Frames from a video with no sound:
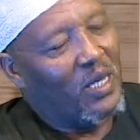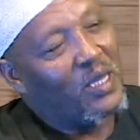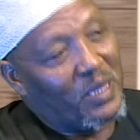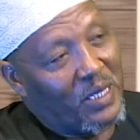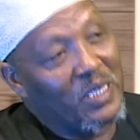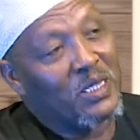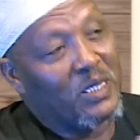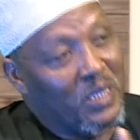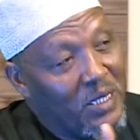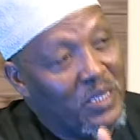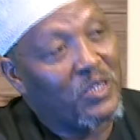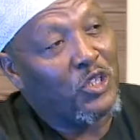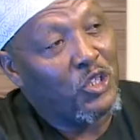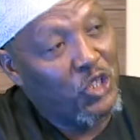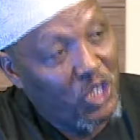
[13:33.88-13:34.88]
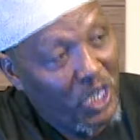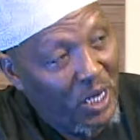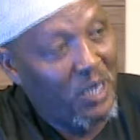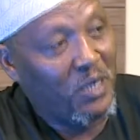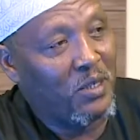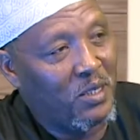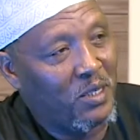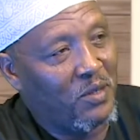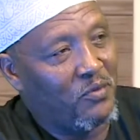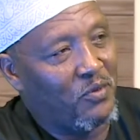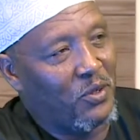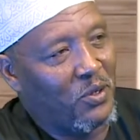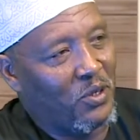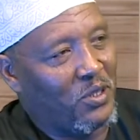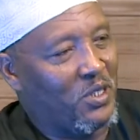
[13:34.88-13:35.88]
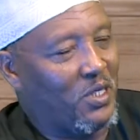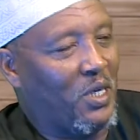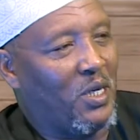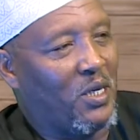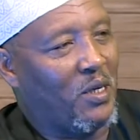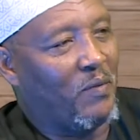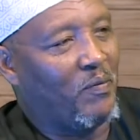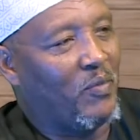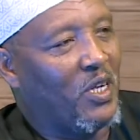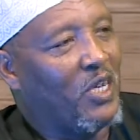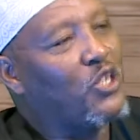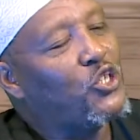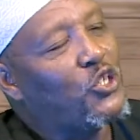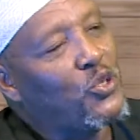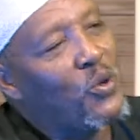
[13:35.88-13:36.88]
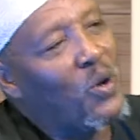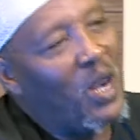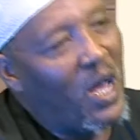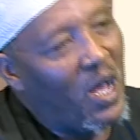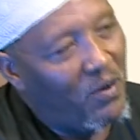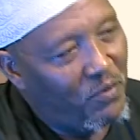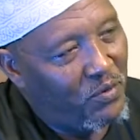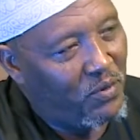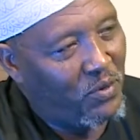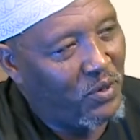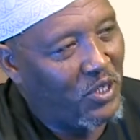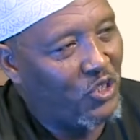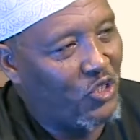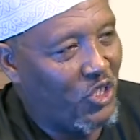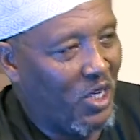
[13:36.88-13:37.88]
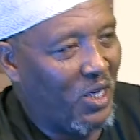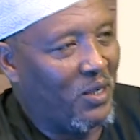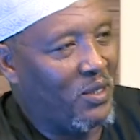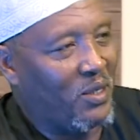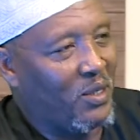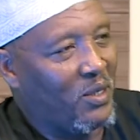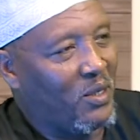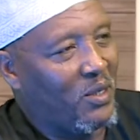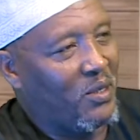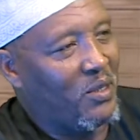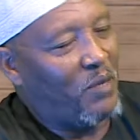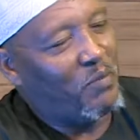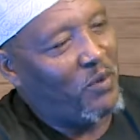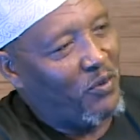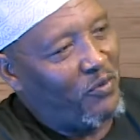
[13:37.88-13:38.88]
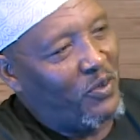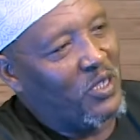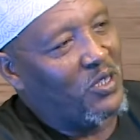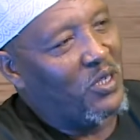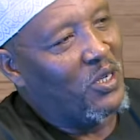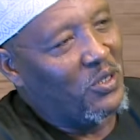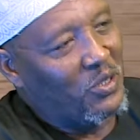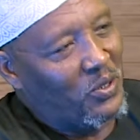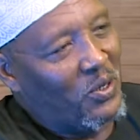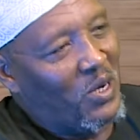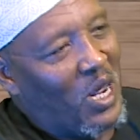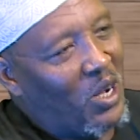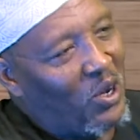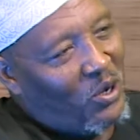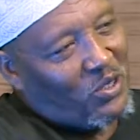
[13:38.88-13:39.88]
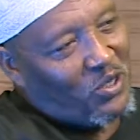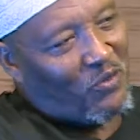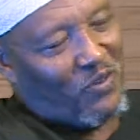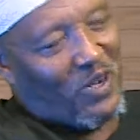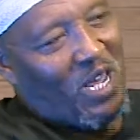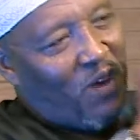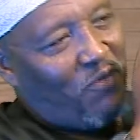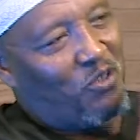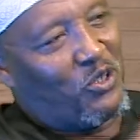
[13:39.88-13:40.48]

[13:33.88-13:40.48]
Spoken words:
This is a child, for God's sake. Show love to this child. The Prophet showed a lot of love to